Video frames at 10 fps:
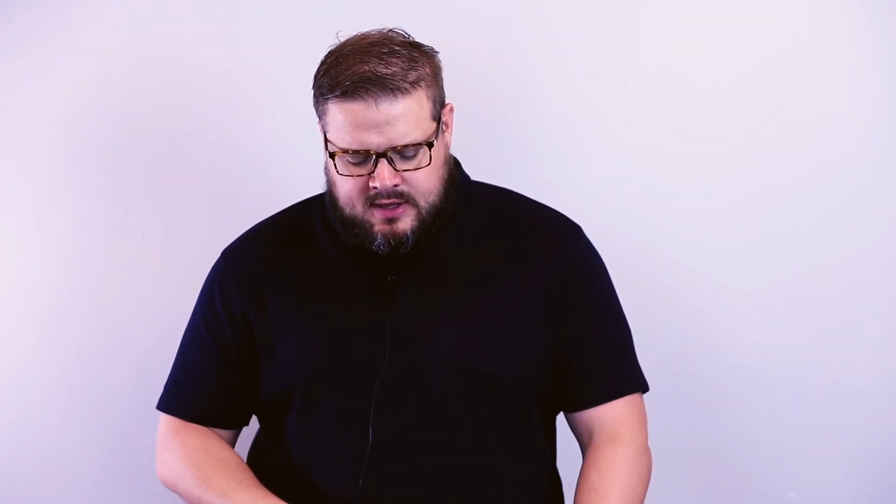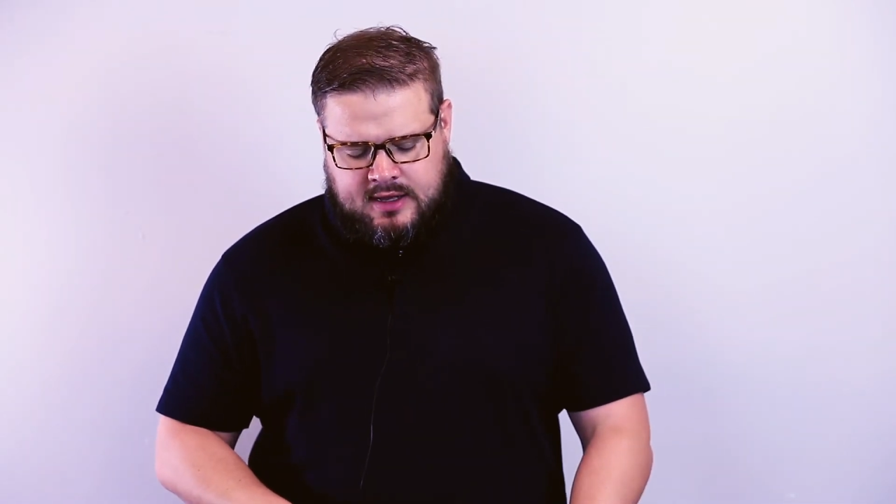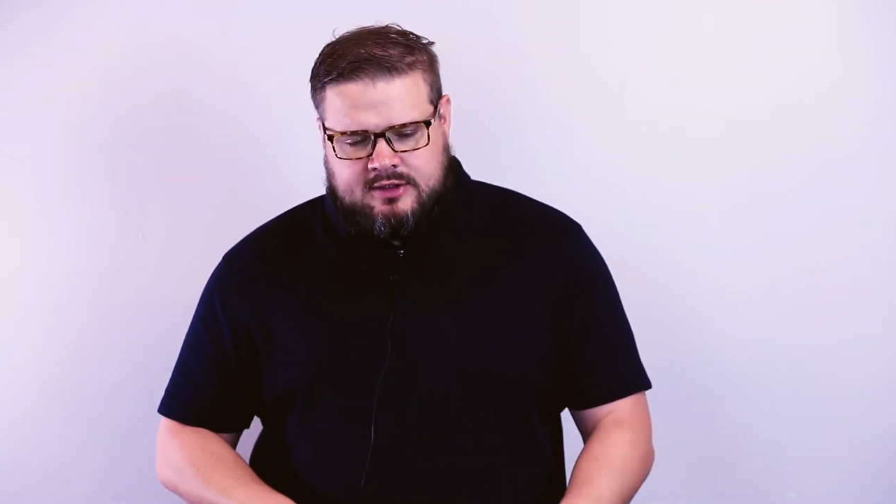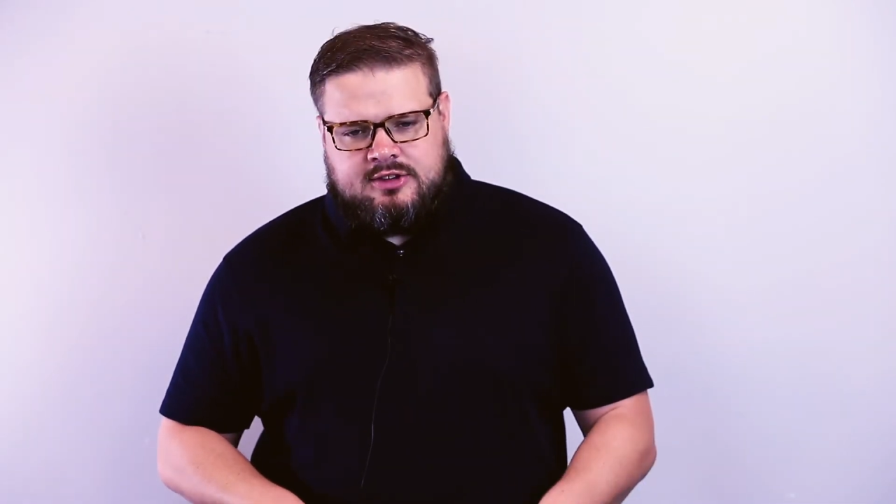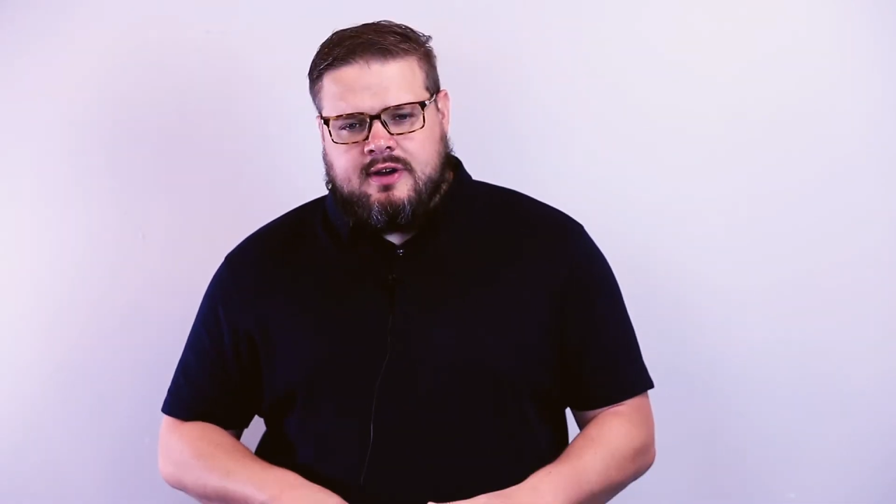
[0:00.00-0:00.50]

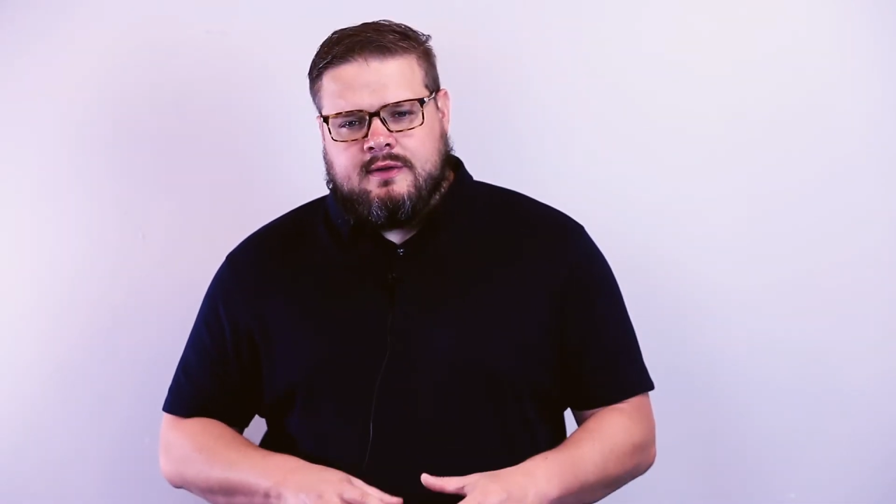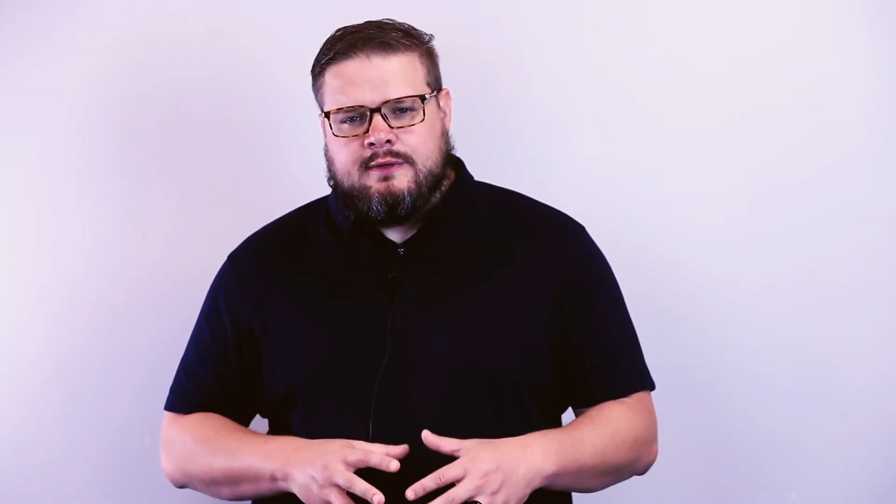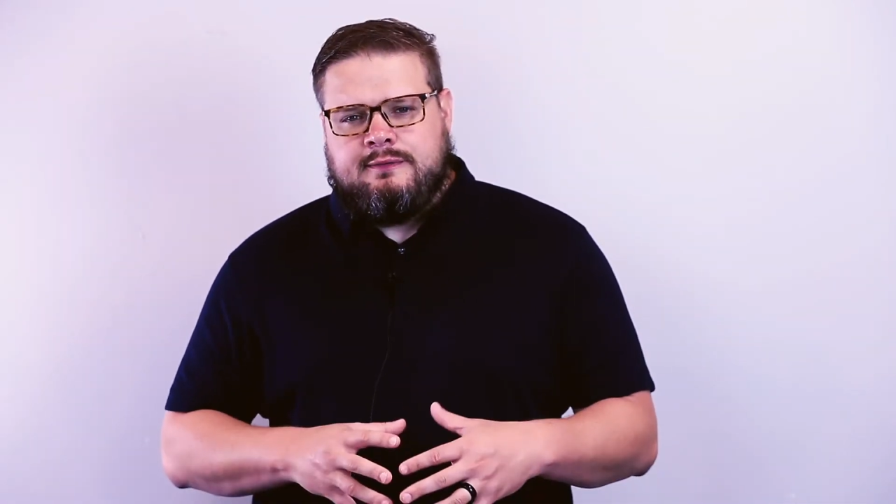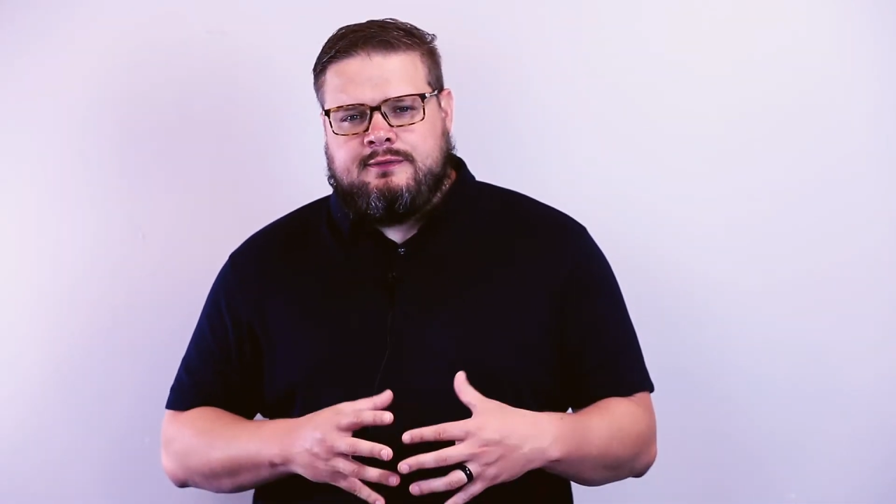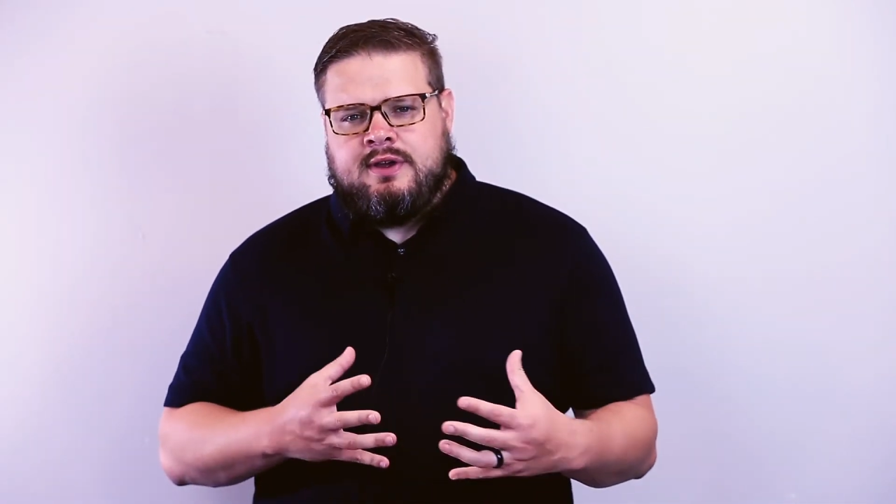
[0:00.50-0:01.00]
Do you
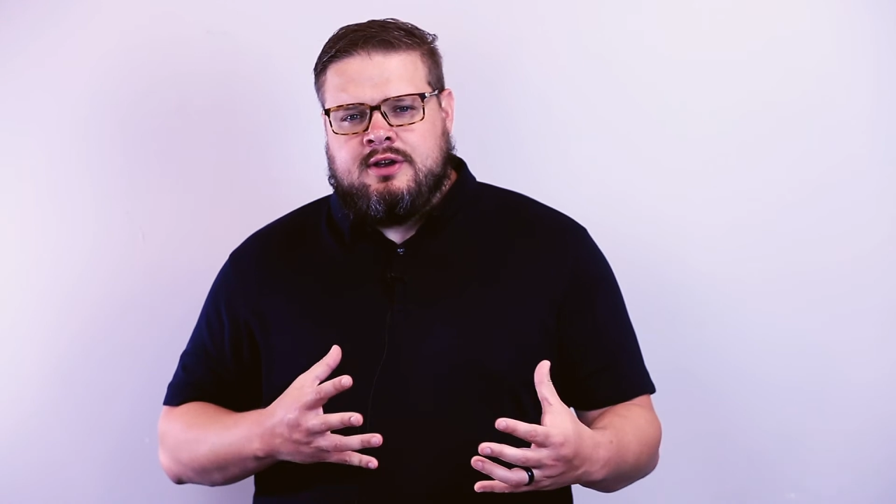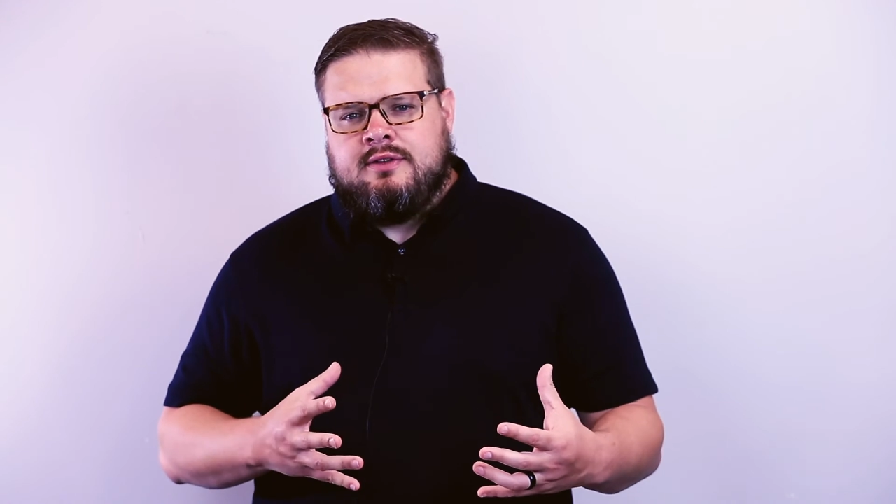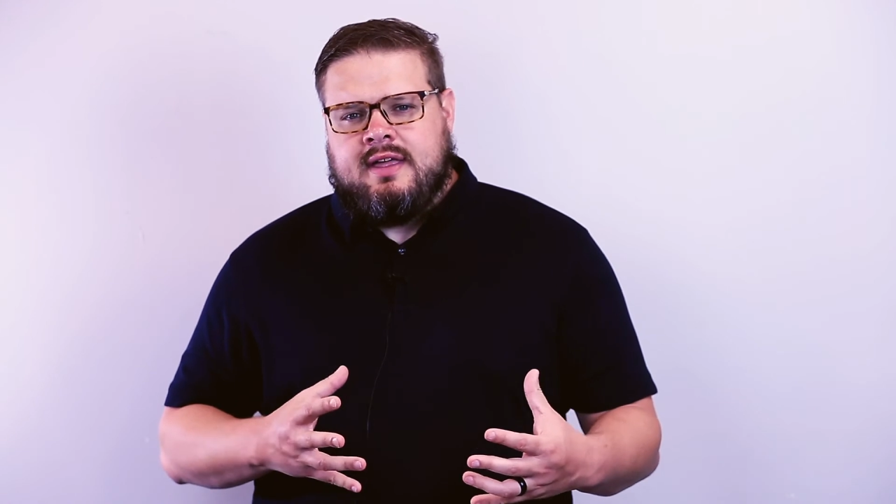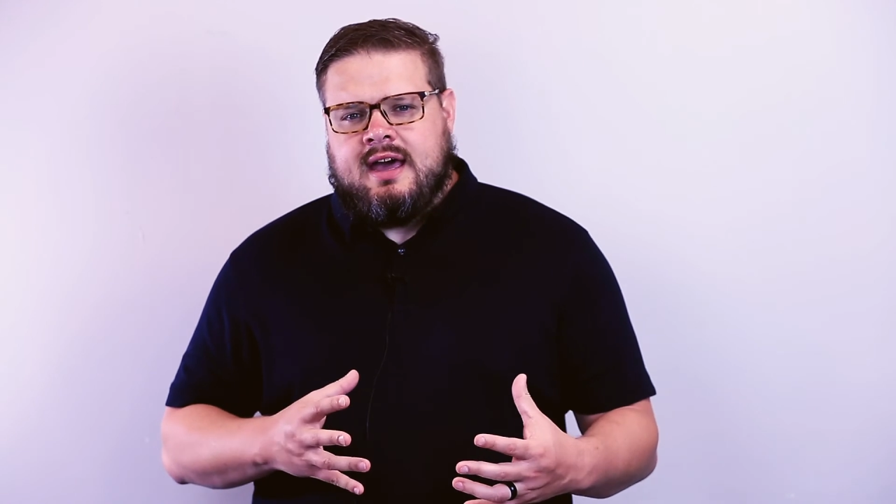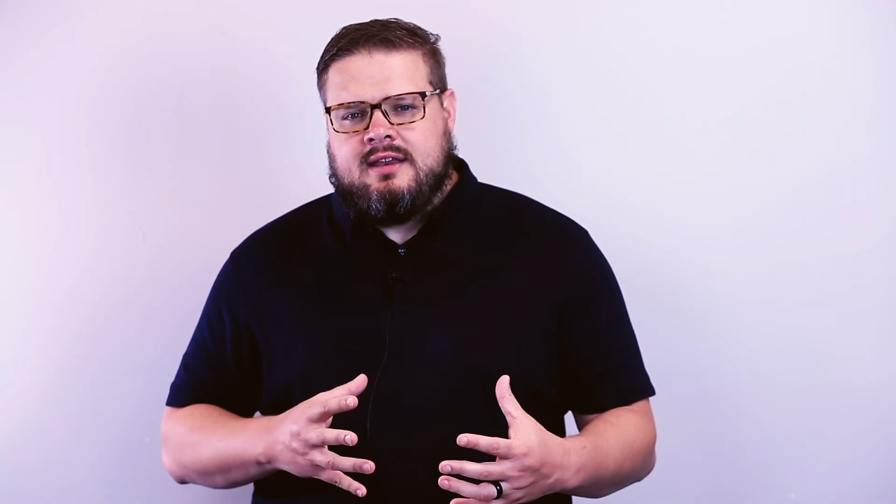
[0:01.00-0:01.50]
ever
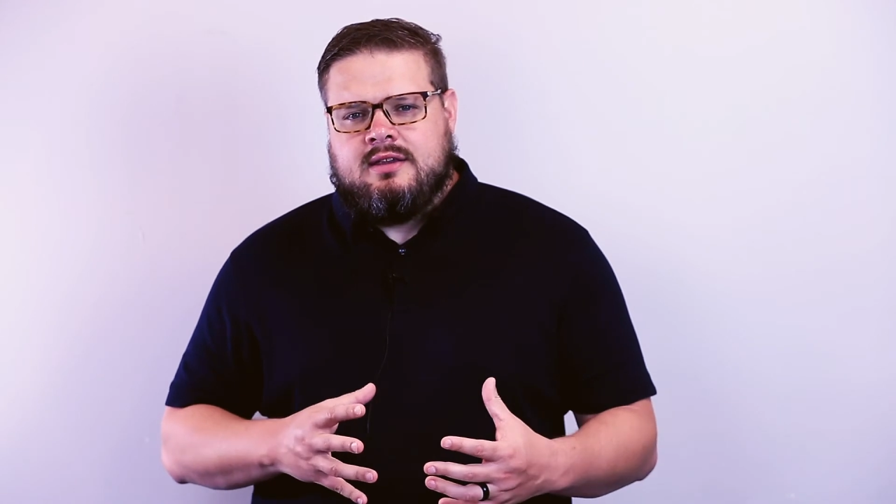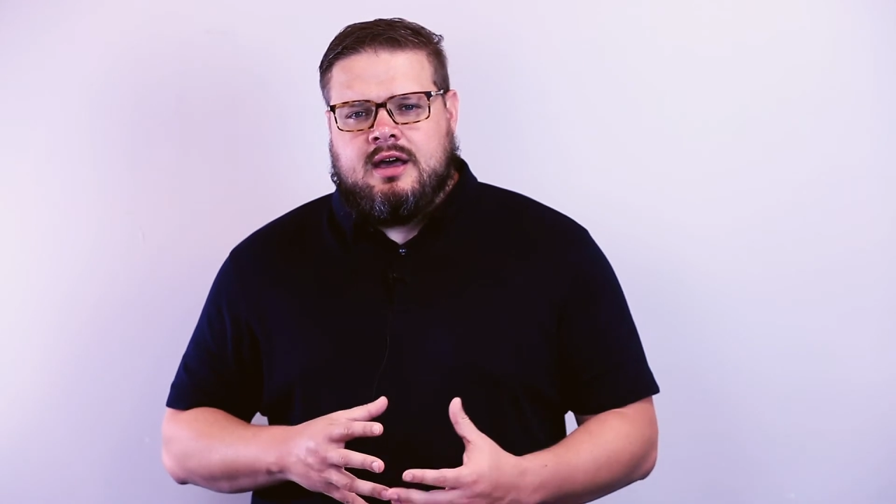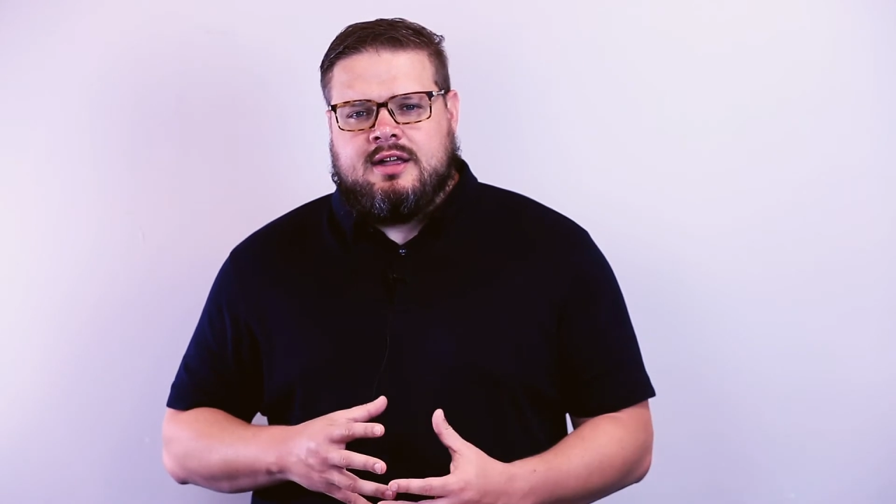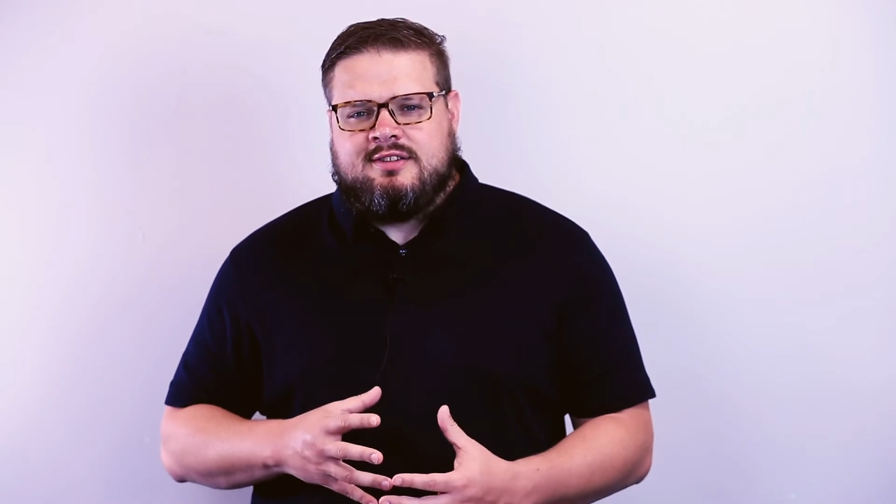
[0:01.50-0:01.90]
fear that